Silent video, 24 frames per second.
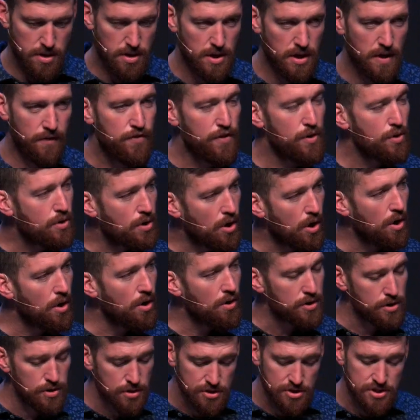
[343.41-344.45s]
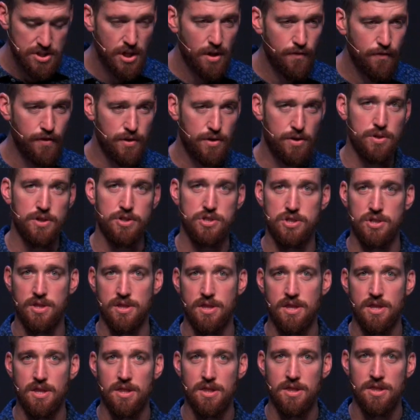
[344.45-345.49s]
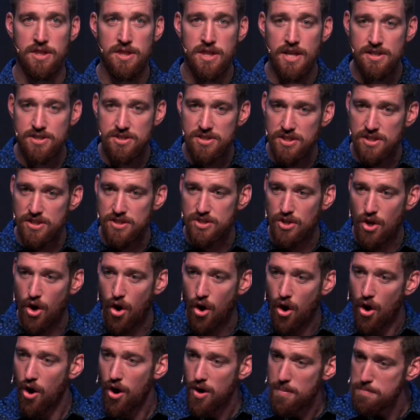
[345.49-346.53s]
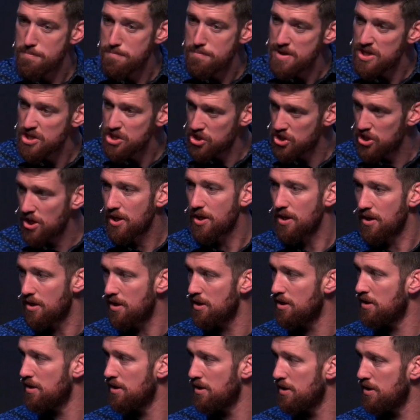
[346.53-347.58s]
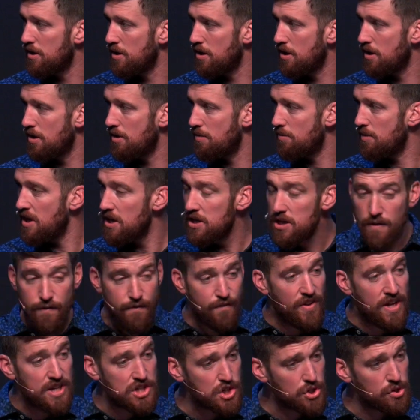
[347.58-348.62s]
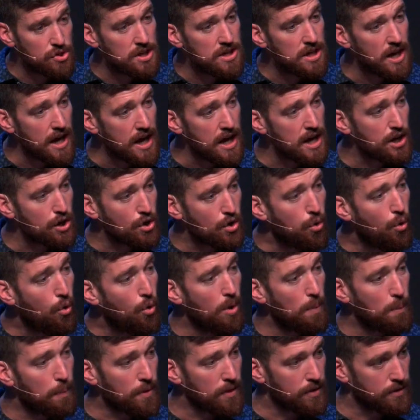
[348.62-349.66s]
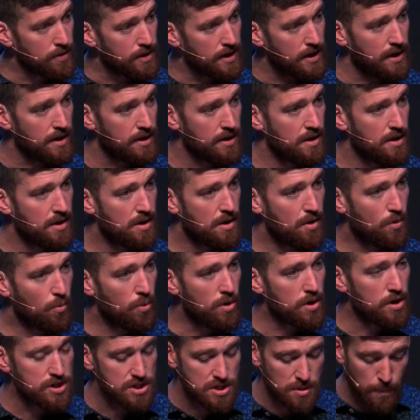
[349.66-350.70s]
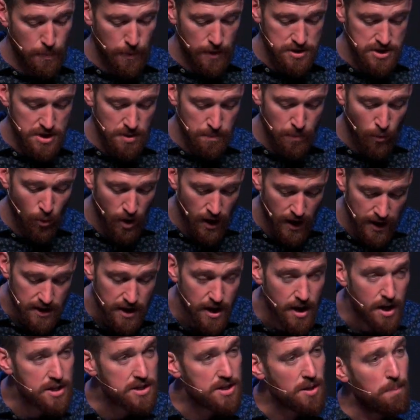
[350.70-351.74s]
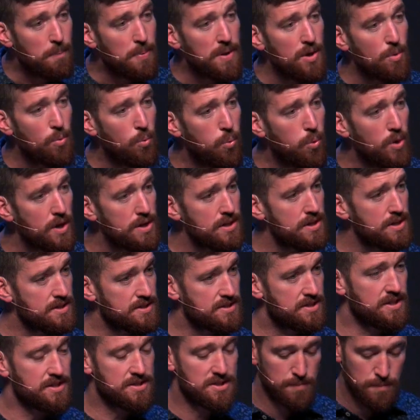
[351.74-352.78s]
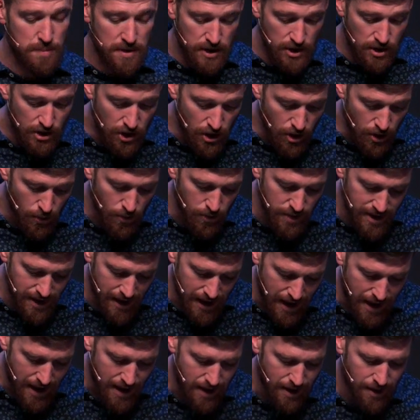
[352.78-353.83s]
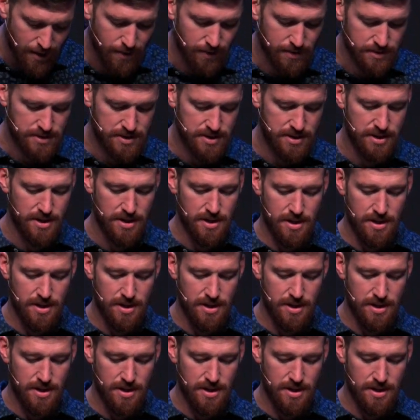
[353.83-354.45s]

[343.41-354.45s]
If you call yourself a Christian, this is our mission, individually and corporately. We're supposed to what? To be witnesses and be going out.